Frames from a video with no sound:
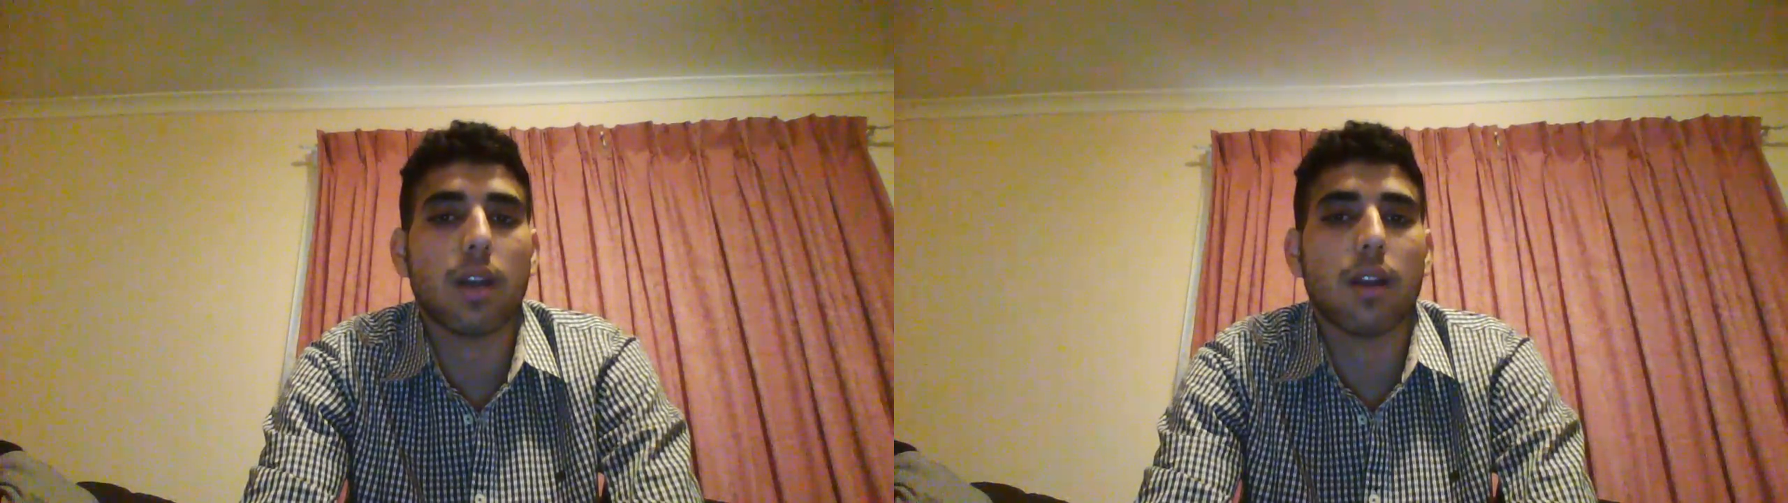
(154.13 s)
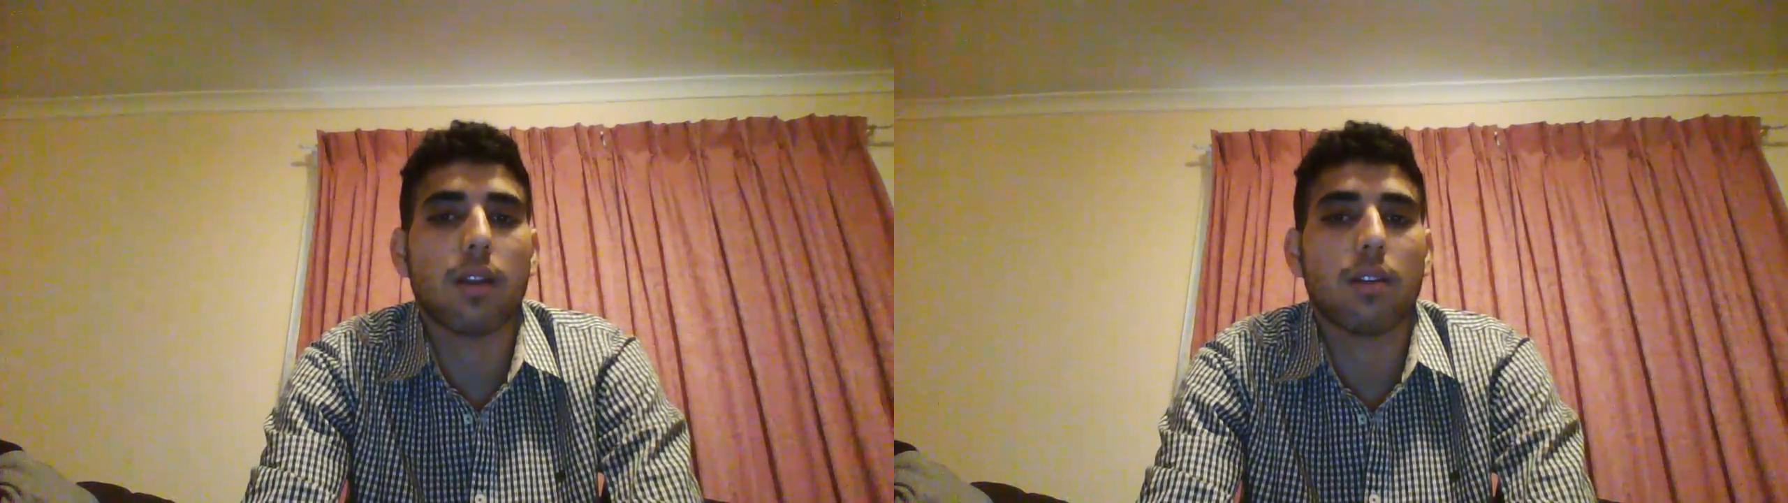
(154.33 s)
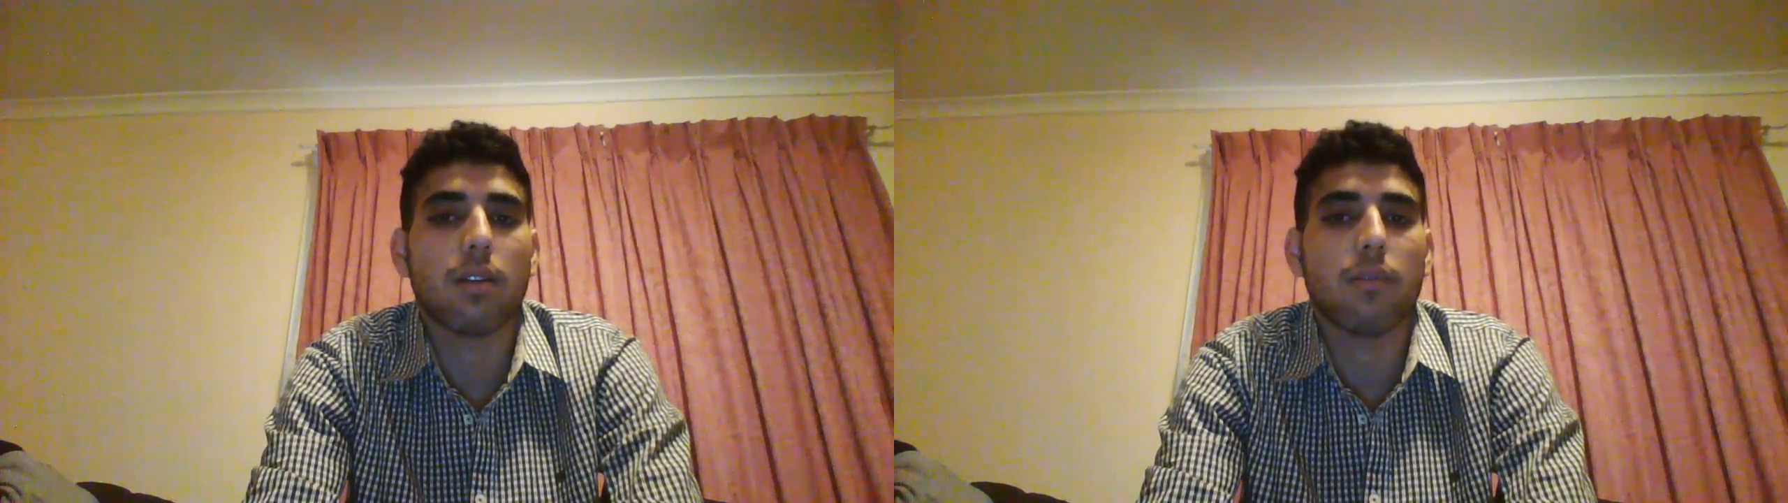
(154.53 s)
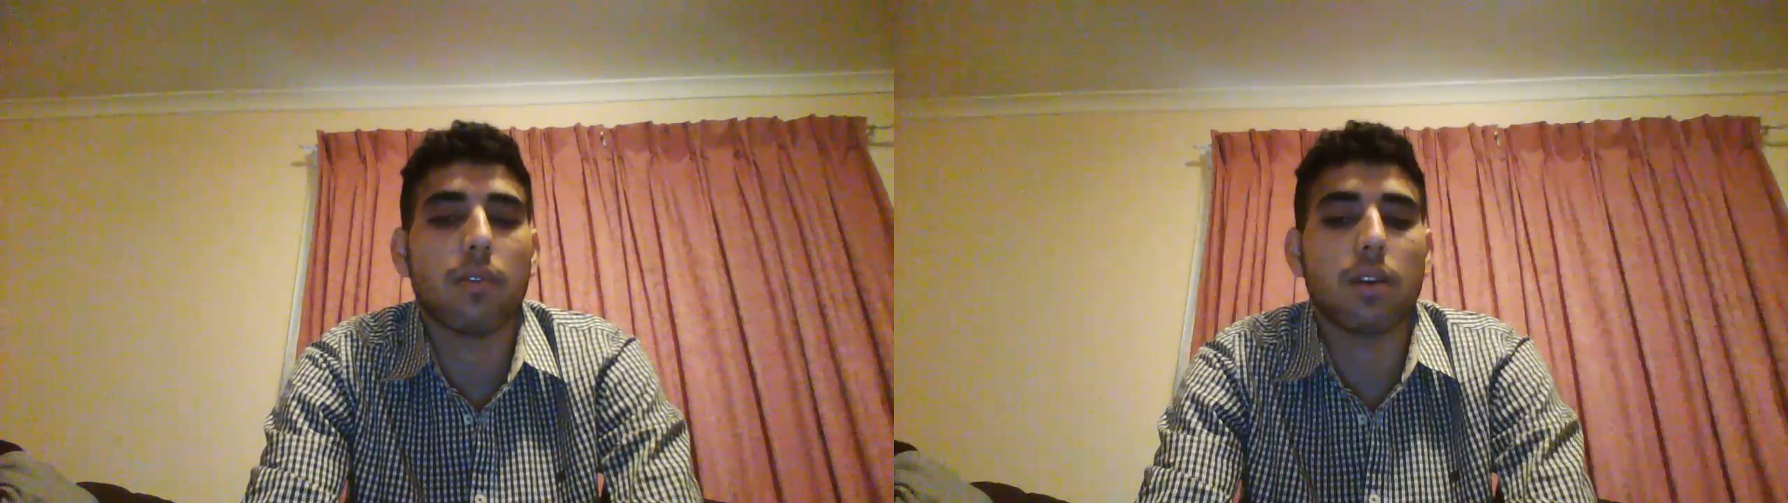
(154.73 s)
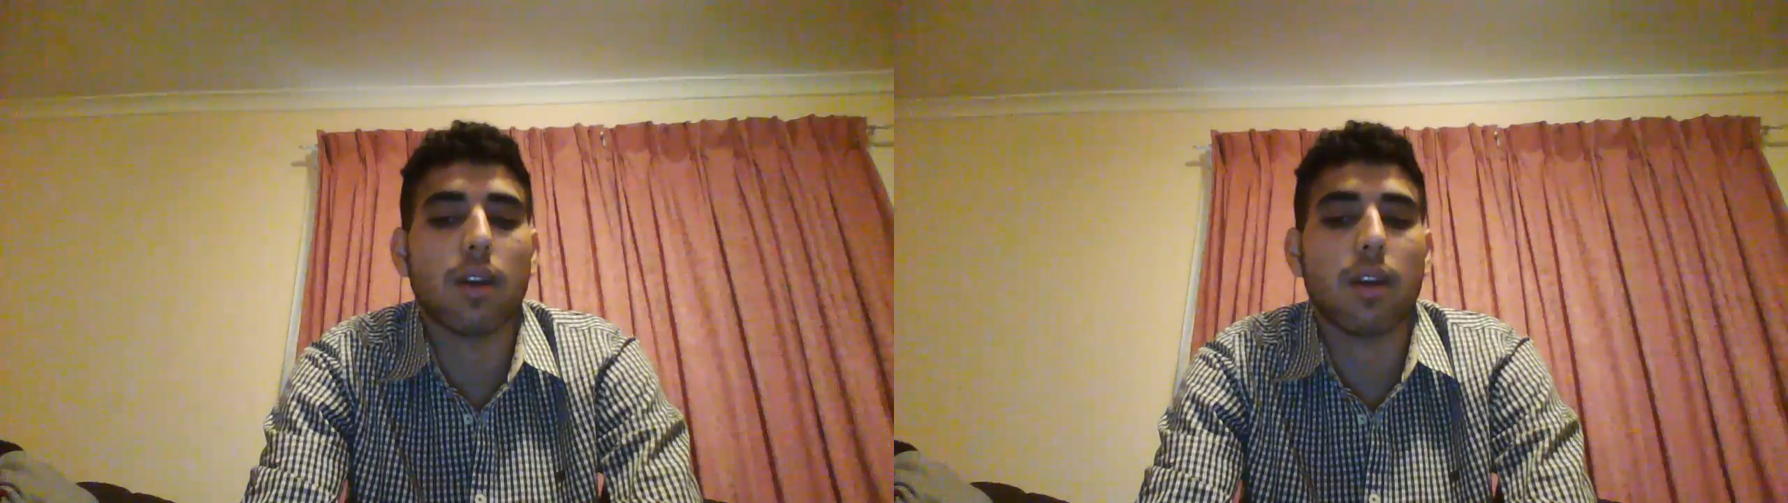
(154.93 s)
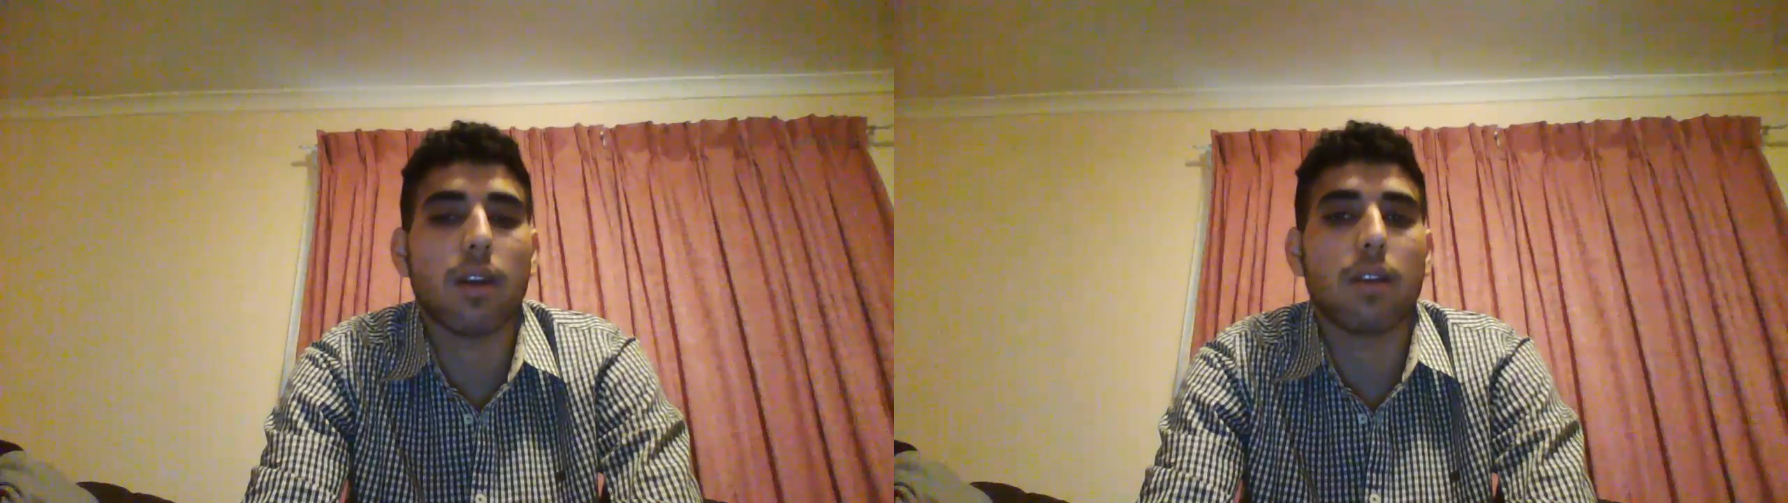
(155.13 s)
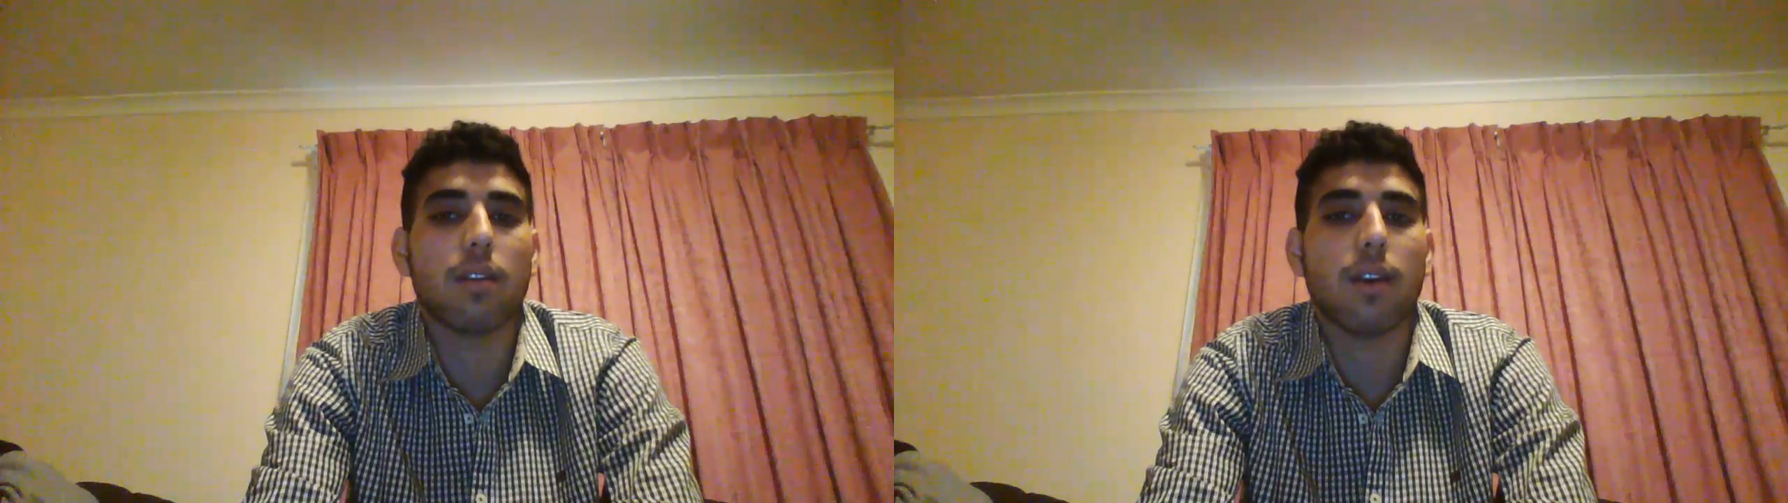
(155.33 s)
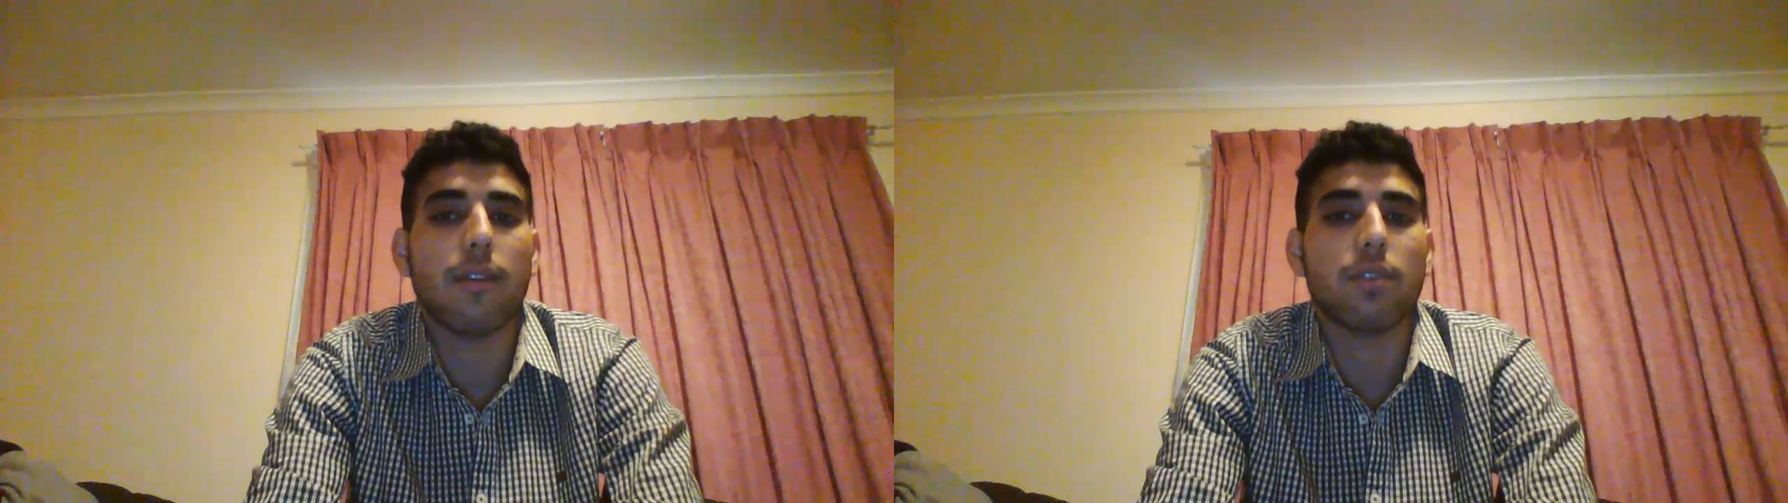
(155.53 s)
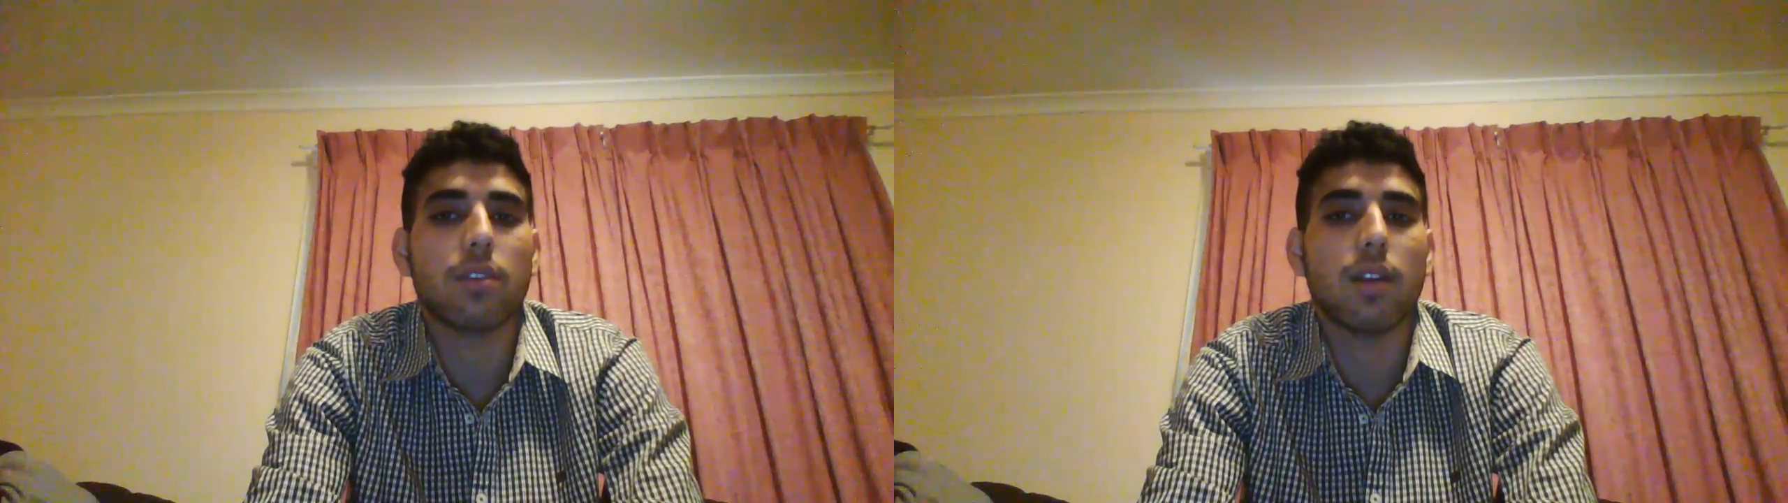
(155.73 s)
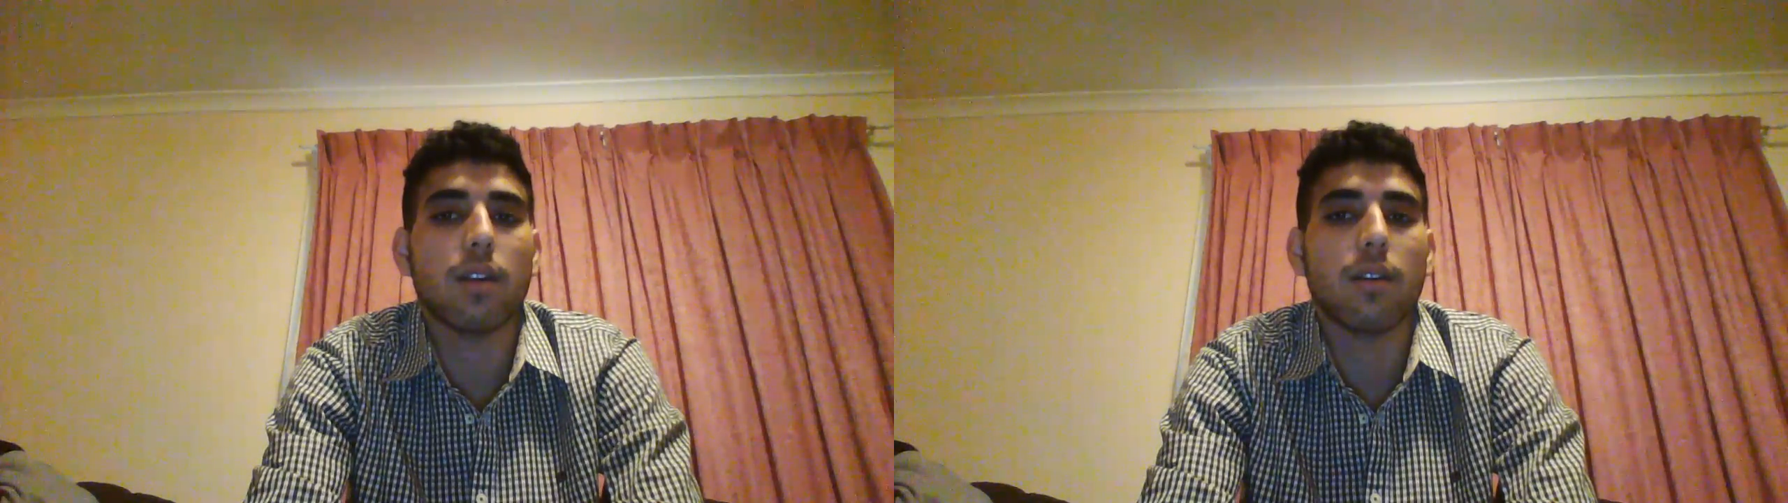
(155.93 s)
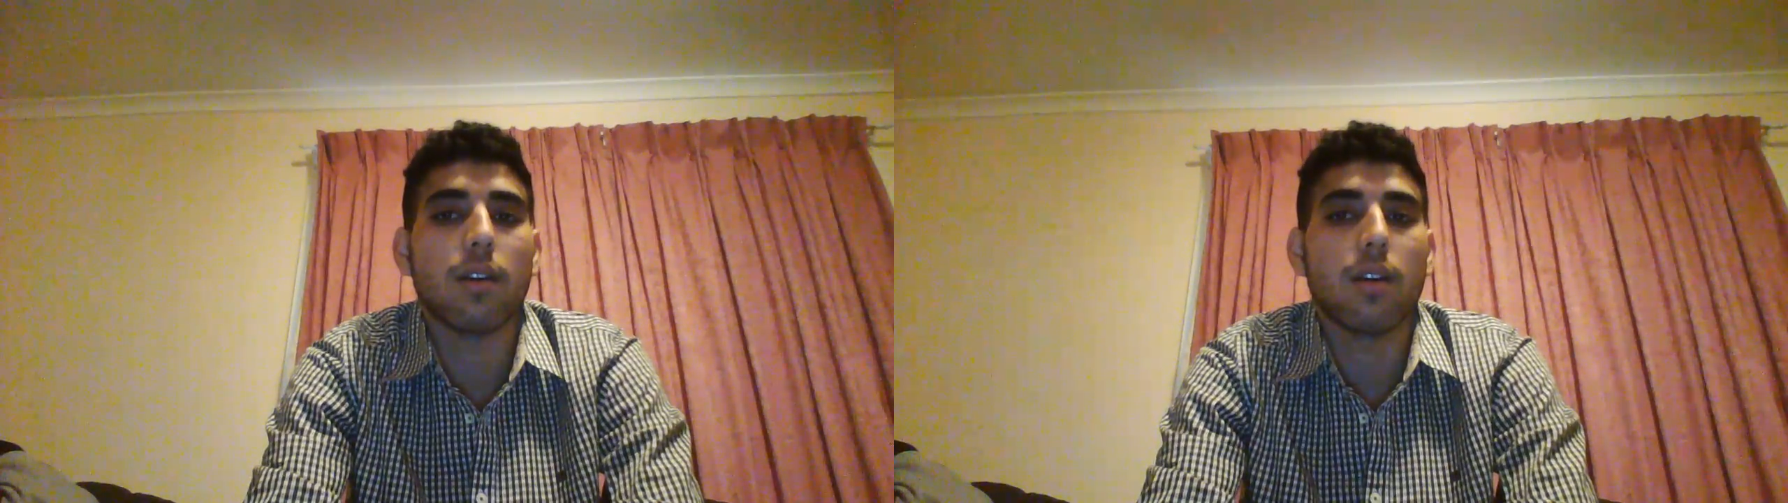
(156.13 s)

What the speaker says: energy efficient,